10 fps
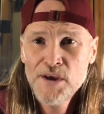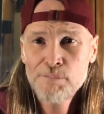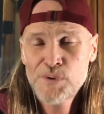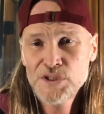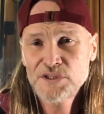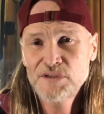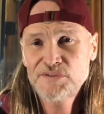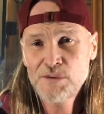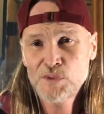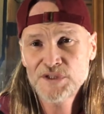In prison, if
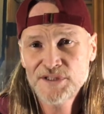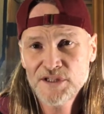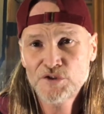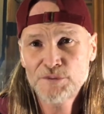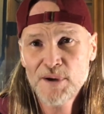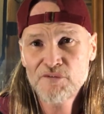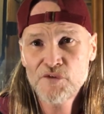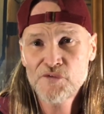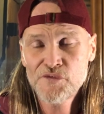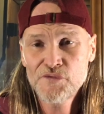someone is
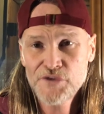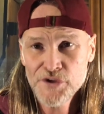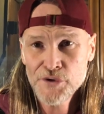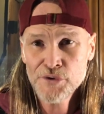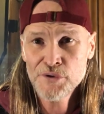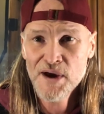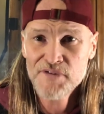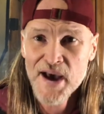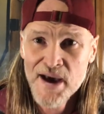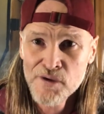disrespectful to you, you have
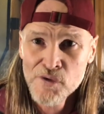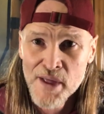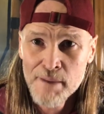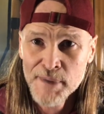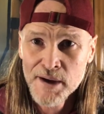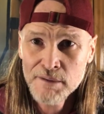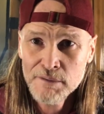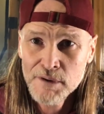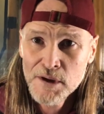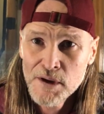to handle that, man.
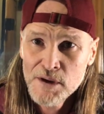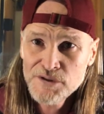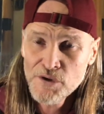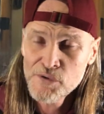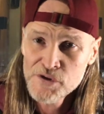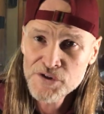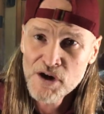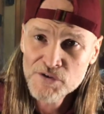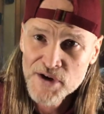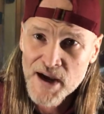So there's an
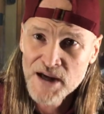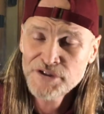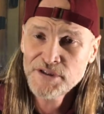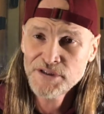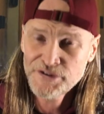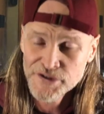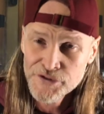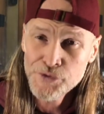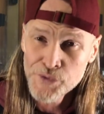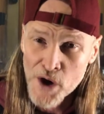altercation. And
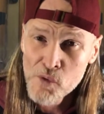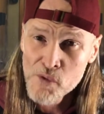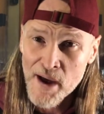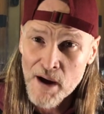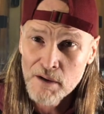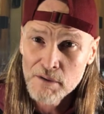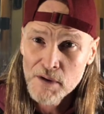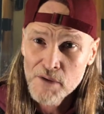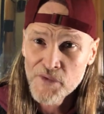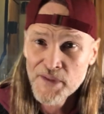since you know that
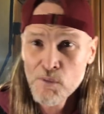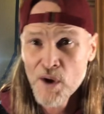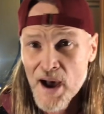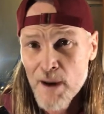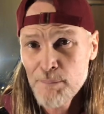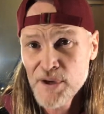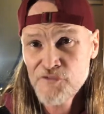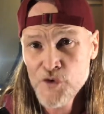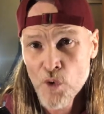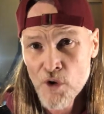will happen
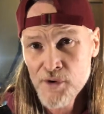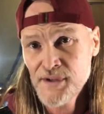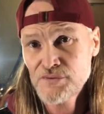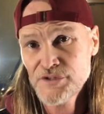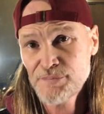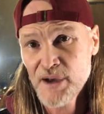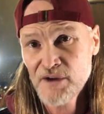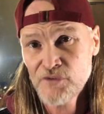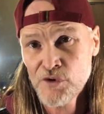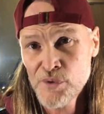if you are
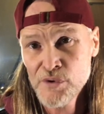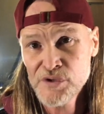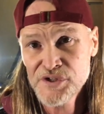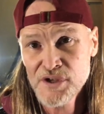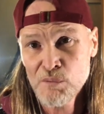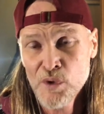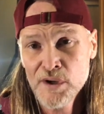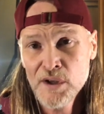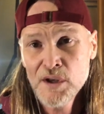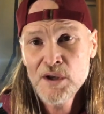disrespectful or rude to
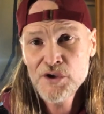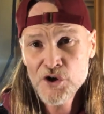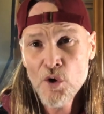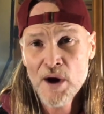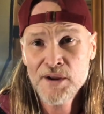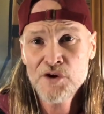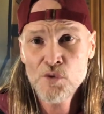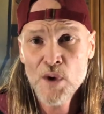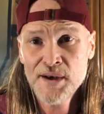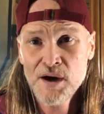someone, you go out of your
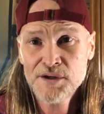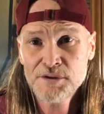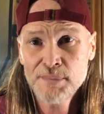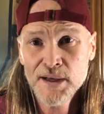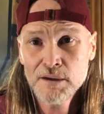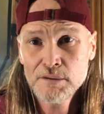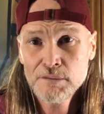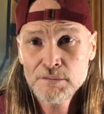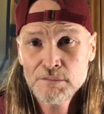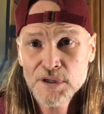way not to be,
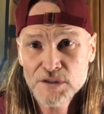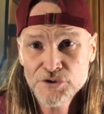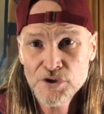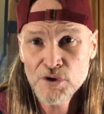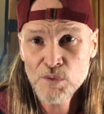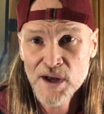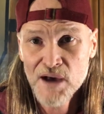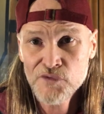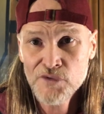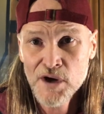because you don't want to
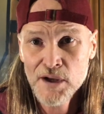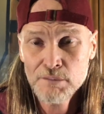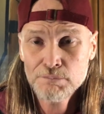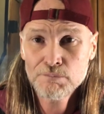have to fight.